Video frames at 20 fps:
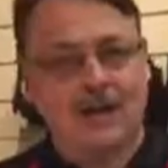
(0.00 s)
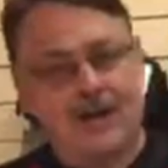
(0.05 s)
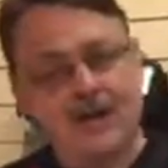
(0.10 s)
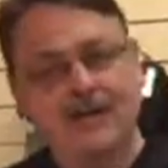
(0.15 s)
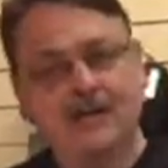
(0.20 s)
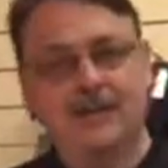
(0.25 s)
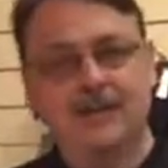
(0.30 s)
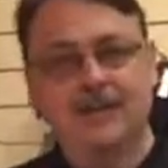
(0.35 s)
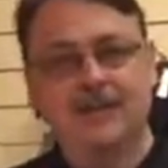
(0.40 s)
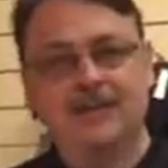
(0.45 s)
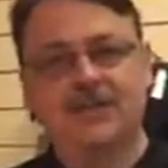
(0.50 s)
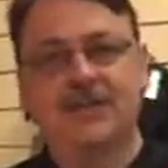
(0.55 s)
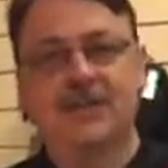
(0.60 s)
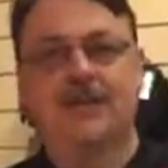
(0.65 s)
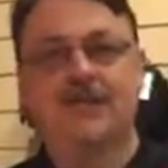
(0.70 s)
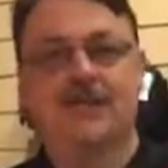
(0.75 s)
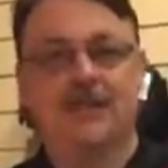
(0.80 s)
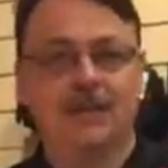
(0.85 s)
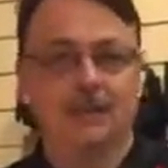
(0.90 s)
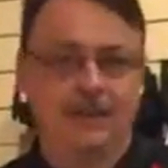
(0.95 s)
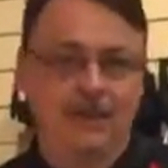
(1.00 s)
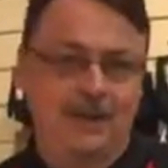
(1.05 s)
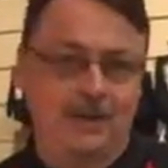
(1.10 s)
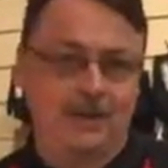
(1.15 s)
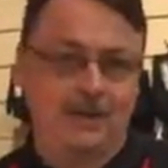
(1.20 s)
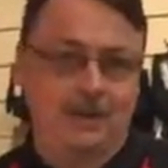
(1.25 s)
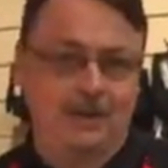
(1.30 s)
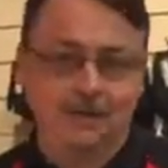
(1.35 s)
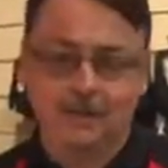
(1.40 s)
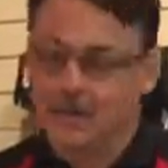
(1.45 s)
high-vis safety
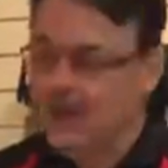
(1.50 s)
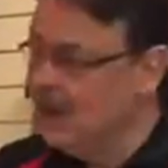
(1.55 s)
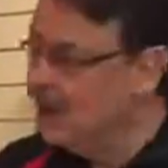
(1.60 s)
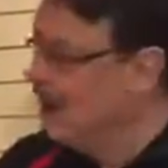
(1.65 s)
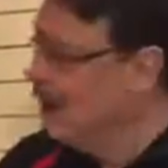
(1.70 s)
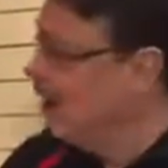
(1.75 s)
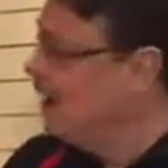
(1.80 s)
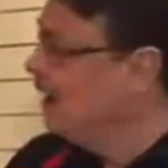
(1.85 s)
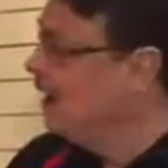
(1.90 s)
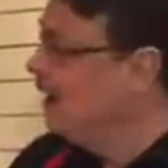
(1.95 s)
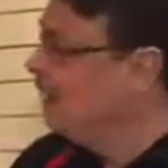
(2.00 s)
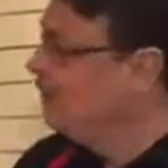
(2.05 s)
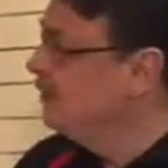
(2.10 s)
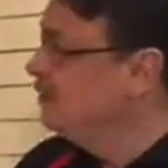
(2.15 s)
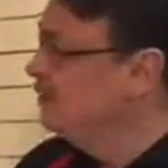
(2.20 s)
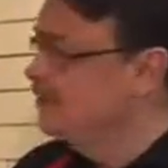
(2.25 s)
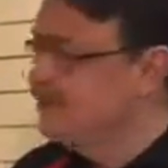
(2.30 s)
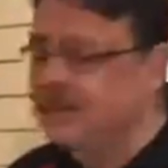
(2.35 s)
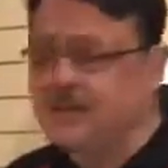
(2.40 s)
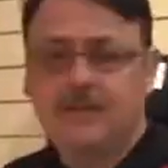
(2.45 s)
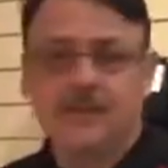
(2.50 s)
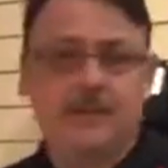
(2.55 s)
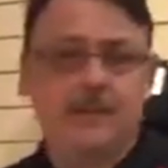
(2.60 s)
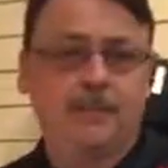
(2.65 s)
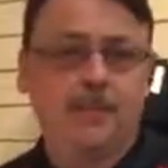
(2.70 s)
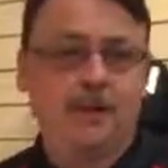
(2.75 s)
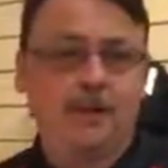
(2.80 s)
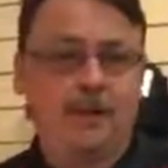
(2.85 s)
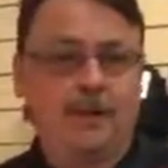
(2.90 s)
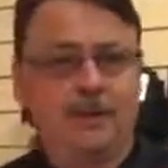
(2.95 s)
apparel. High-vis safety
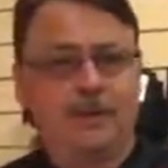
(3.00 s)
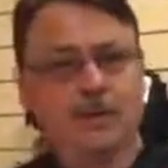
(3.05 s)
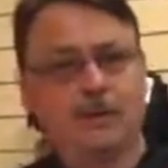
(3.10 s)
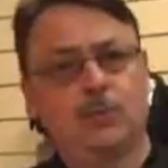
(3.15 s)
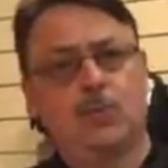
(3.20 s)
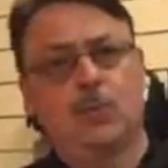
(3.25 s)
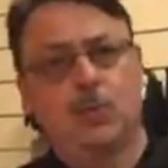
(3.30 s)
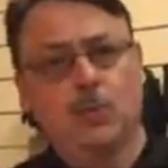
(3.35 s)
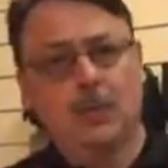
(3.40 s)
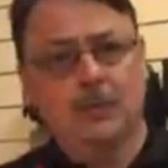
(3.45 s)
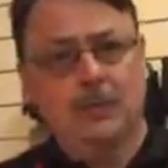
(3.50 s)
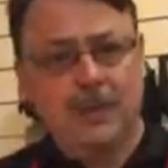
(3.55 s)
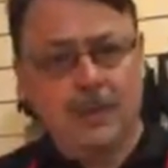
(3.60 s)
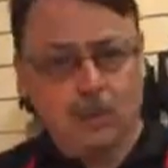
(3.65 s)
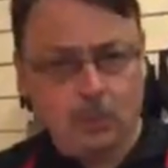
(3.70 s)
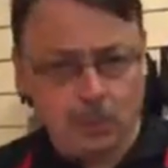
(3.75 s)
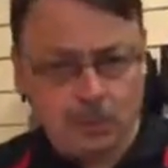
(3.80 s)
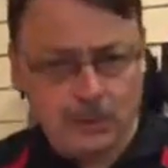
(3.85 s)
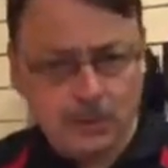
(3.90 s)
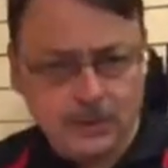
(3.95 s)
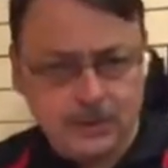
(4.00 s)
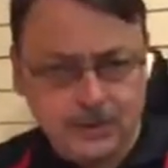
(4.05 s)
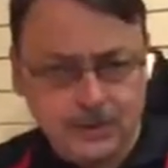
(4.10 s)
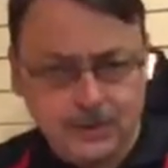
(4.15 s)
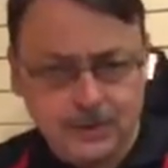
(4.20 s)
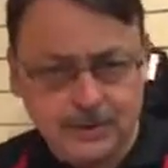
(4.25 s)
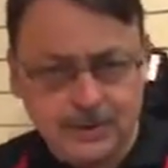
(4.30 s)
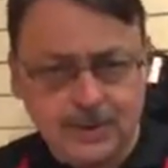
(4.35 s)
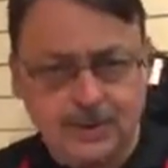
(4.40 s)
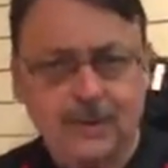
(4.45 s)
apparel is worn by workers
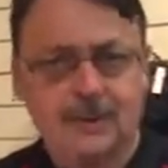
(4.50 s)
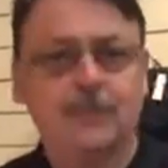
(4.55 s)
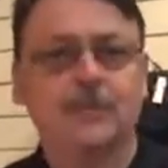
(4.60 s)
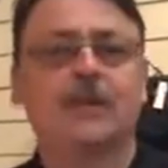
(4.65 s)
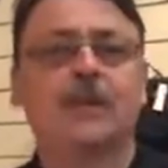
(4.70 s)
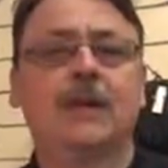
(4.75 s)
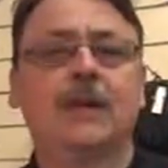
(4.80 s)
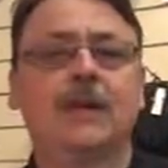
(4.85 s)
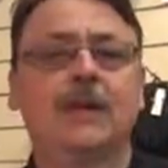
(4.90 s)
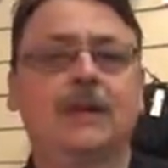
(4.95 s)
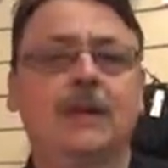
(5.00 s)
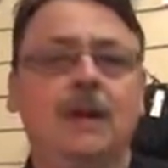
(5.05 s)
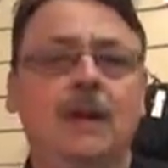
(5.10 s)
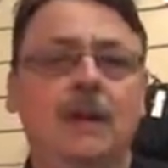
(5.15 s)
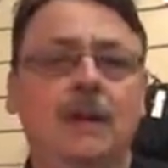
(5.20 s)
on the job site